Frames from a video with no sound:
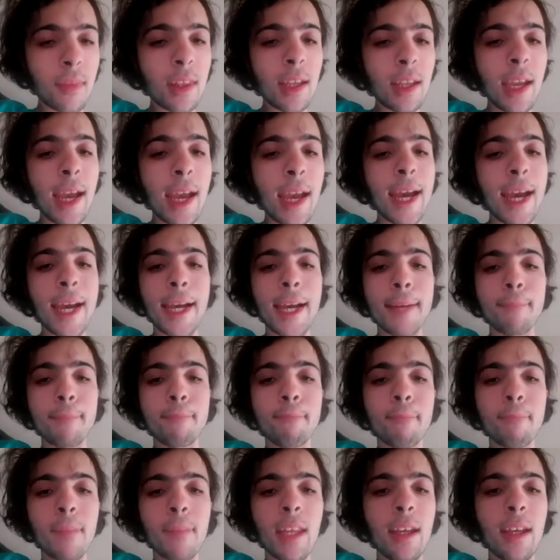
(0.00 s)

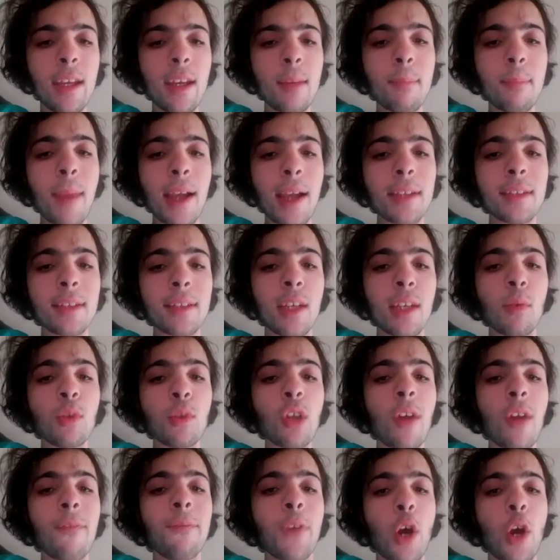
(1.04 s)
Max King was
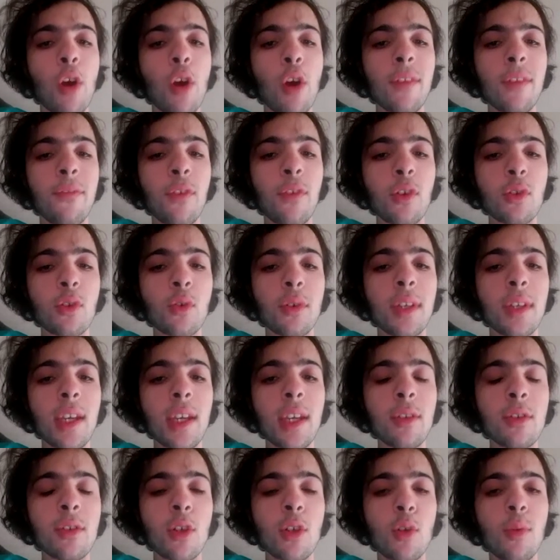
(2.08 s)
on fire in the first quarter,
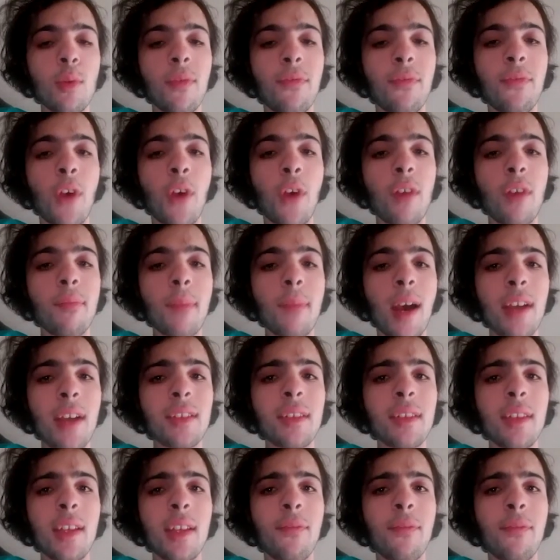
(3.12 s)
kicking 2 with 5 marks.
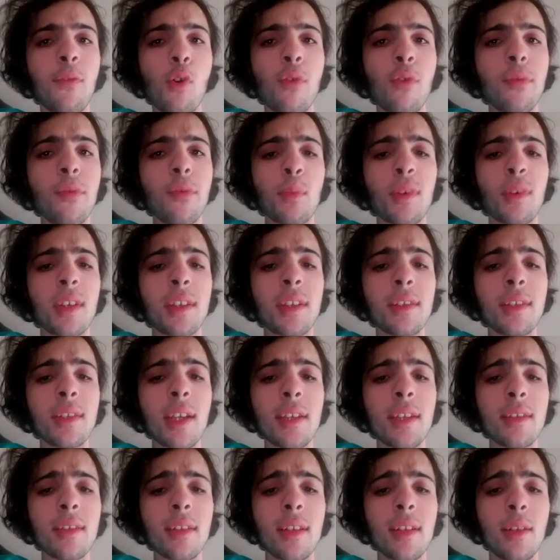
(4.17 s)
I think 4 of them were
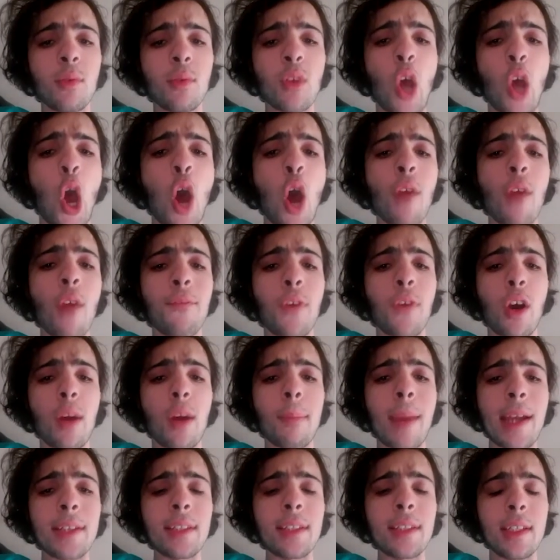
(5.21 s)
contested. And he was on fire,
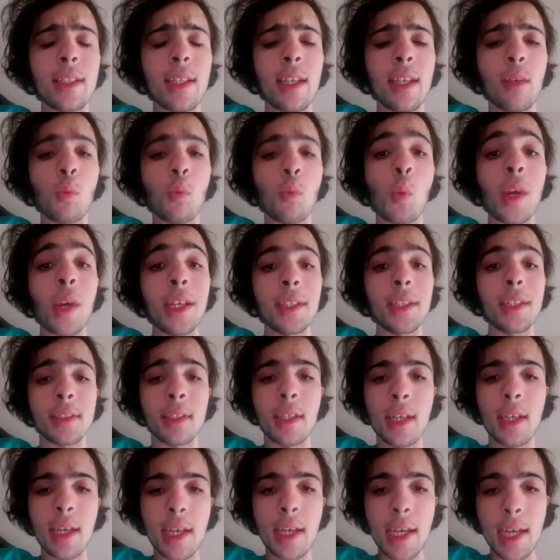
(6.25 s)
Maxie King. Winks.
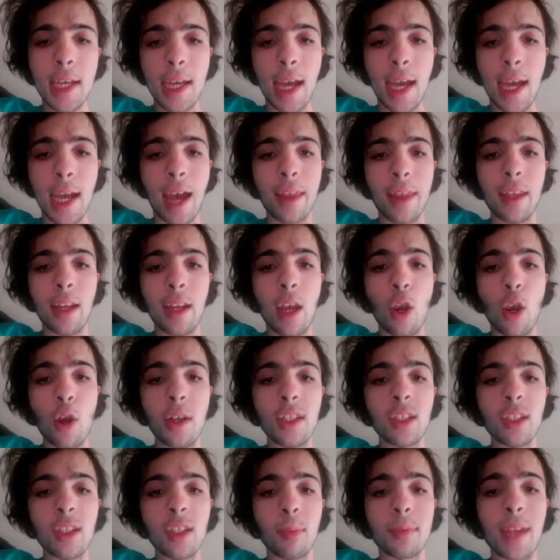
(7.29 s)
And then
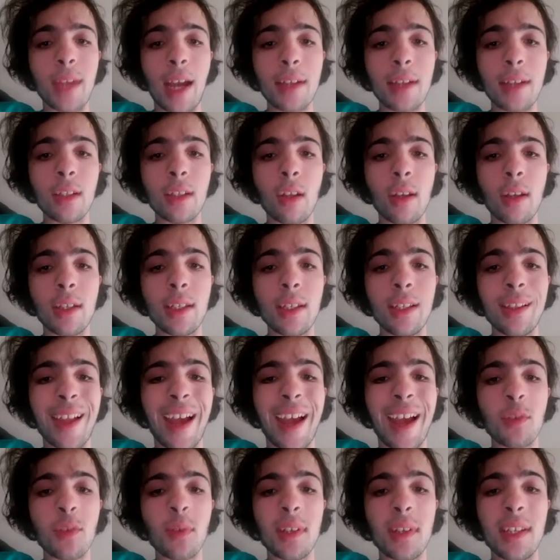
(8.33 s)
Hurdy's abducted like he did
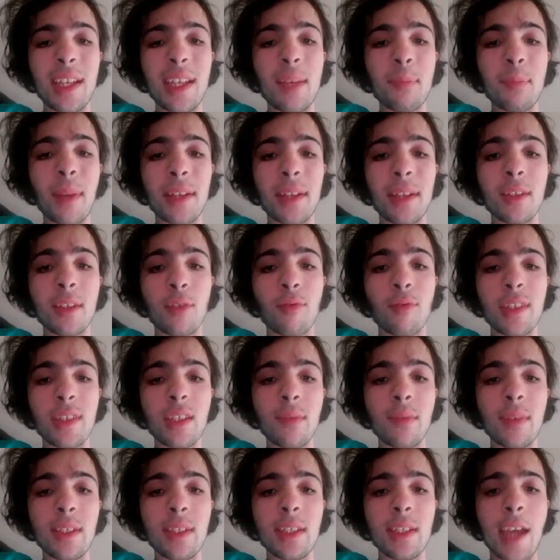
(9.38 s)
last week and impacted the rest
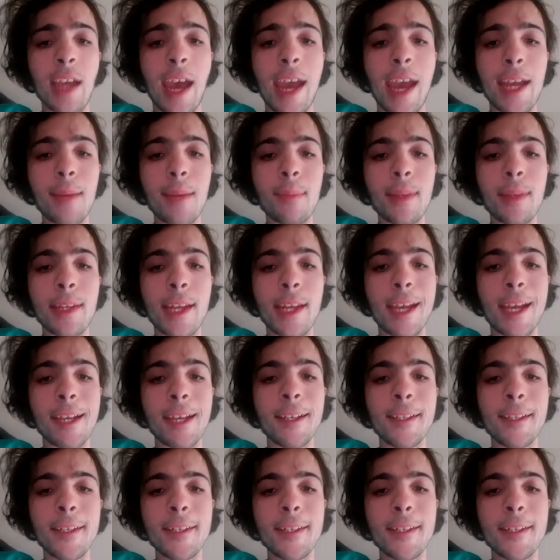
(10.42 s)
of his game. And